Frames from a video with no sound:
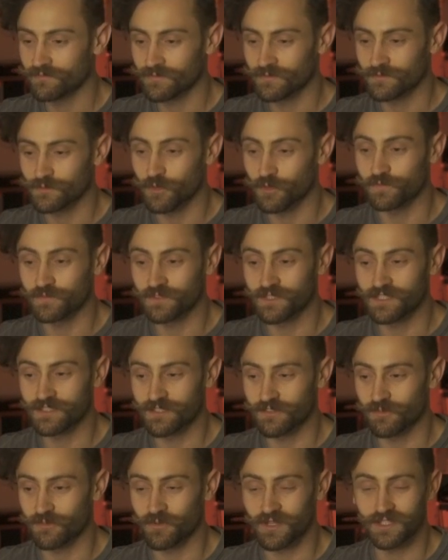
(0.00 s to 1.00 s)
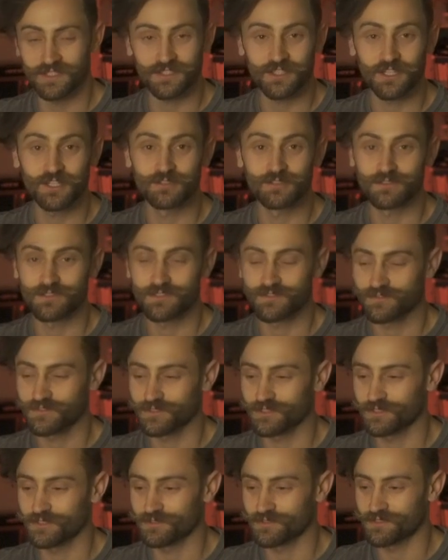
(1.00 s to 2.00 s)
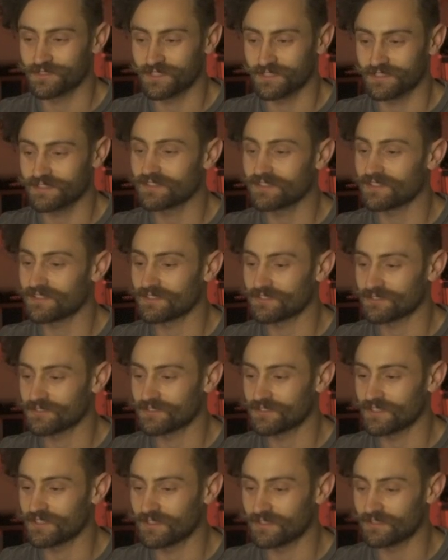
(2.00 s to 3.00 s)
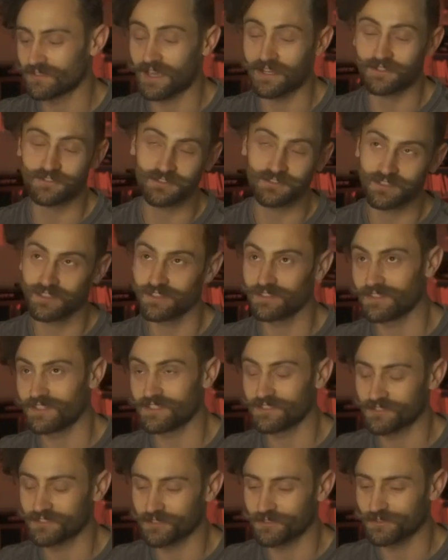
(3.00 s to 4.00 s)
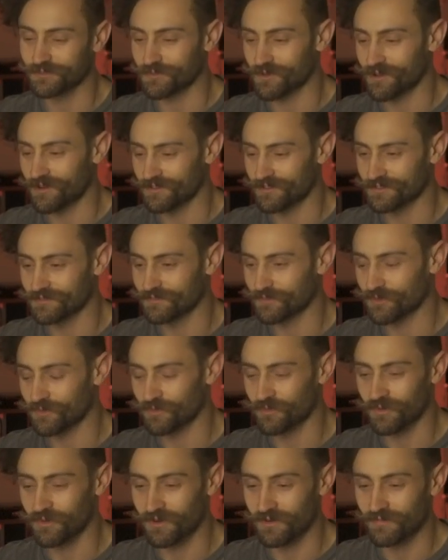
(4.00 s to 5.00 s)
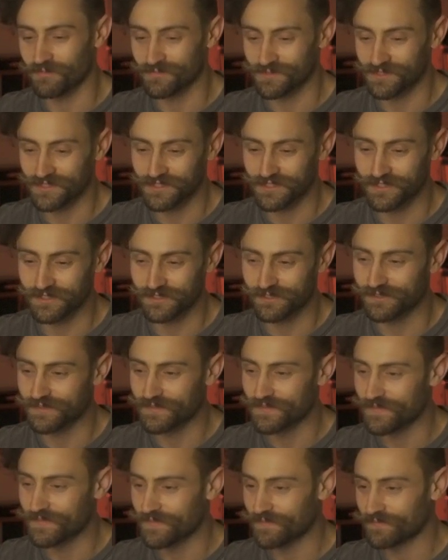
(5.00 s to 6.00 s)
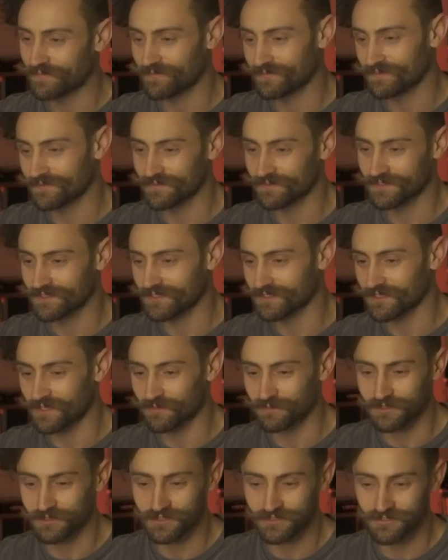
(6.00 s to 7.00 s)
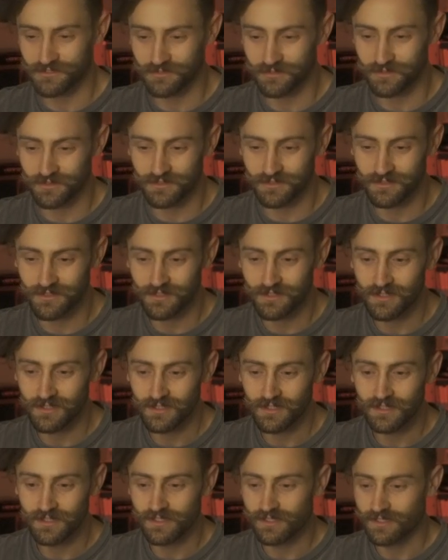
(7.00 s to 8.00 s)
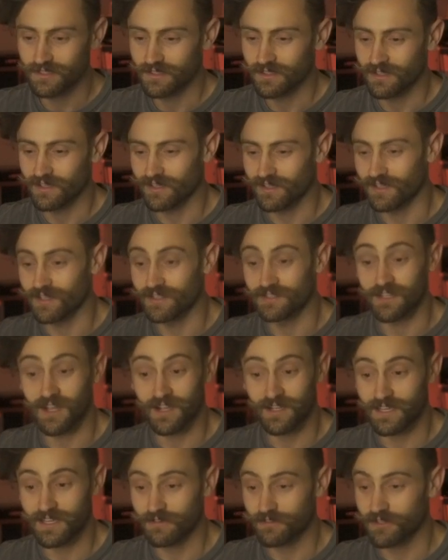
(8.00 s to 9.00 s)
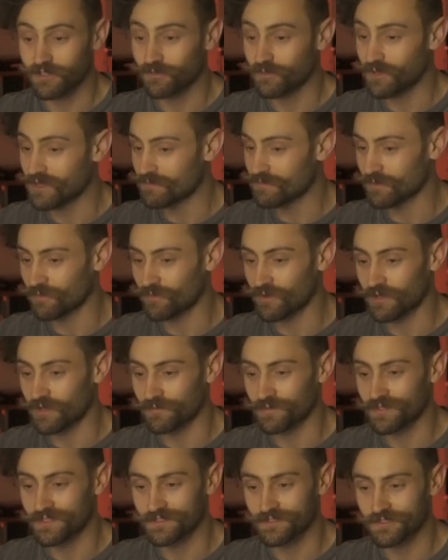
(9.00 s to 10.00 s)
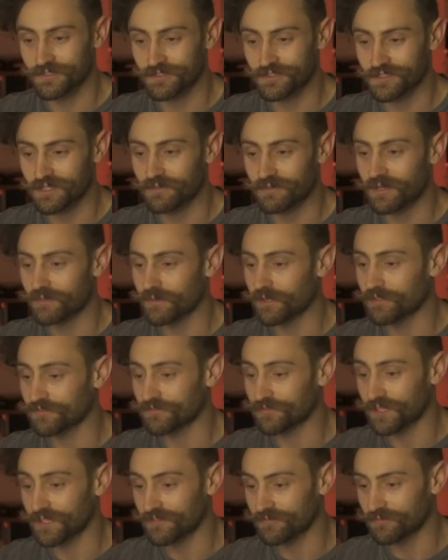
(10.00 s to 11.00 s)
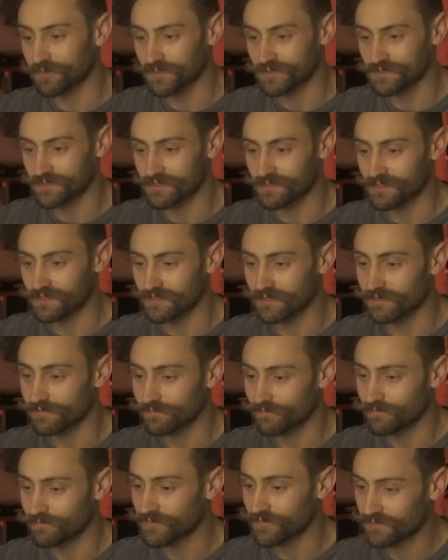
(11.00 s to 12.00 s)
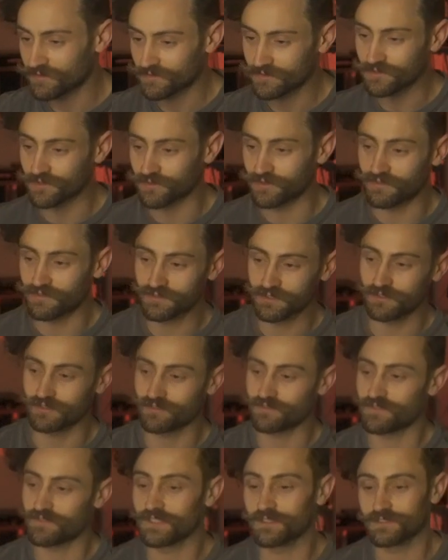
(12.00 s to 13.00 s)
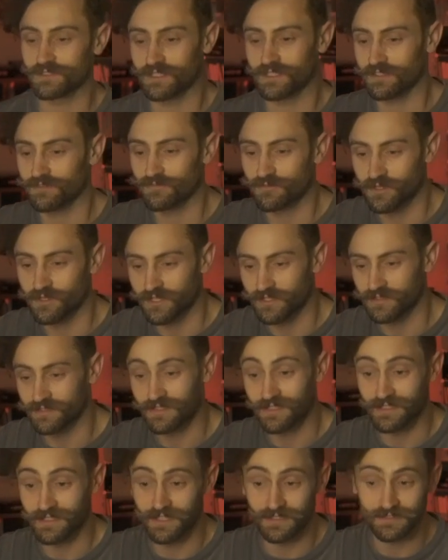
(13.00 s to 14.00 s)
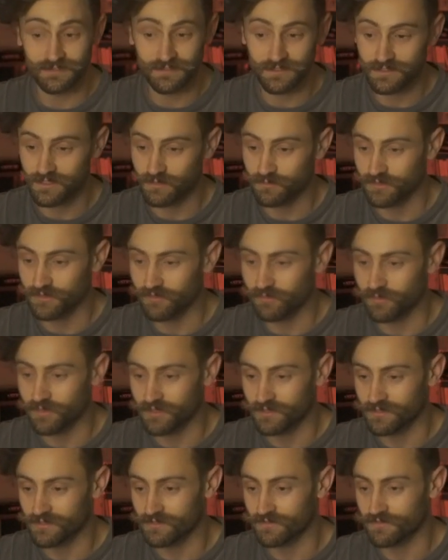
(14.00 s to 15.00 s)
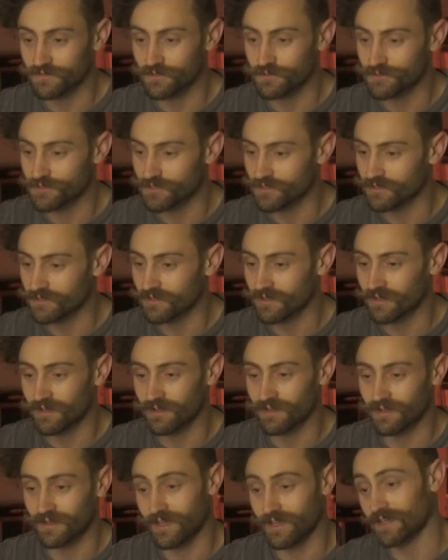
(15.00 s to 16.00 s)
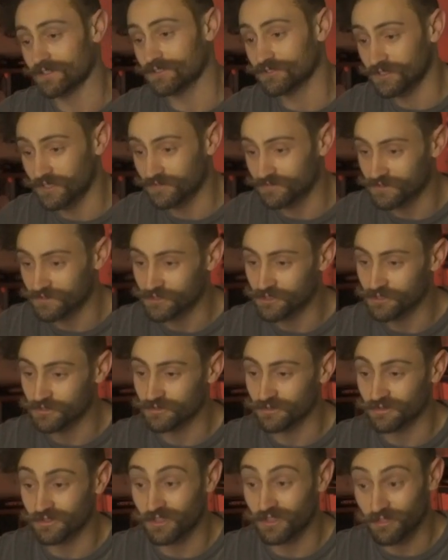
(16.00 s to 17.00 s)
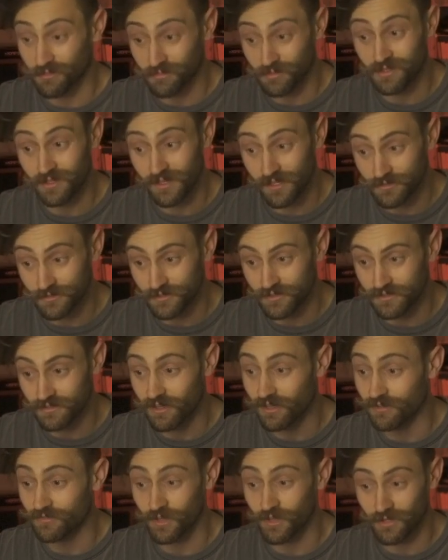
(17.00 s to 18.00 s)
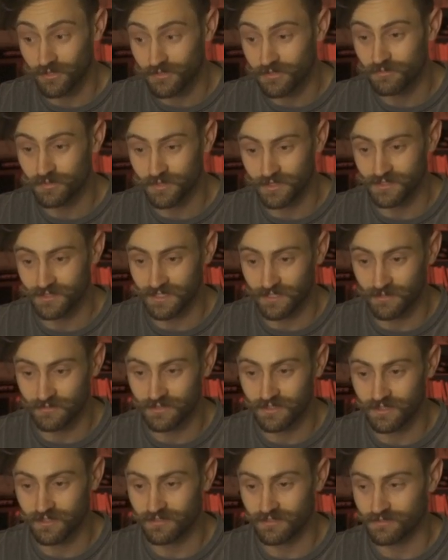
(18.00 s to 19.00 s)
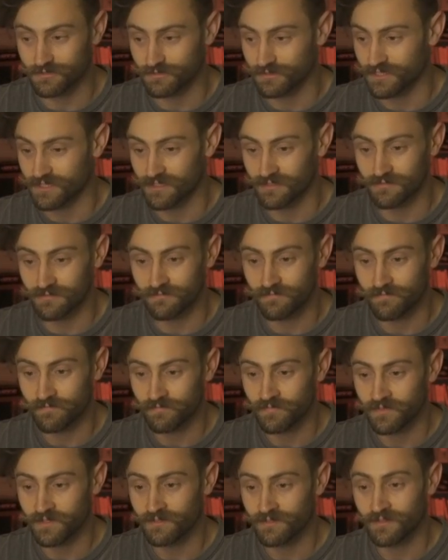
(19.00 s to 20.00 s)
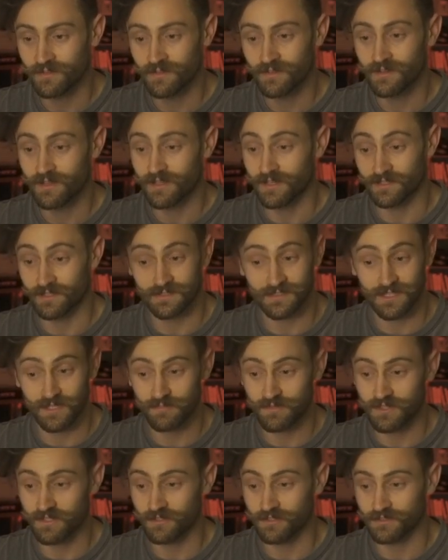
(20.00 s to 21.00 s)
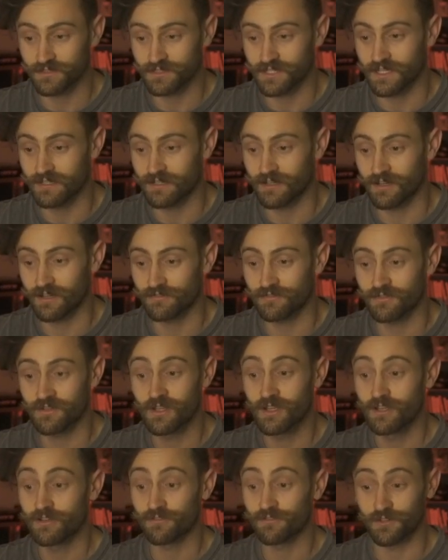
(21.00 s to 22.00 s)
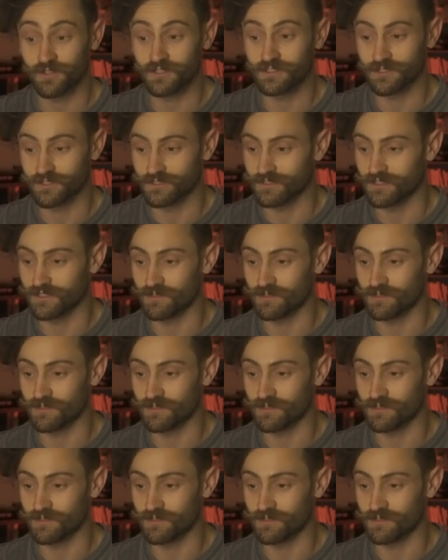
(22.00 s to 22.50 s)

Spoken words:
Hopefully he's on the west coast for those 60, so that actually East Coast water is more warm, so it's a double-edged sword. Not counting Wait But Why research, I read about 5 books a year. So even though it feels like I've read an endless number of books in the future, I actually have to choose only 300 of all the books out there to read and accept that I'll sign off for eternity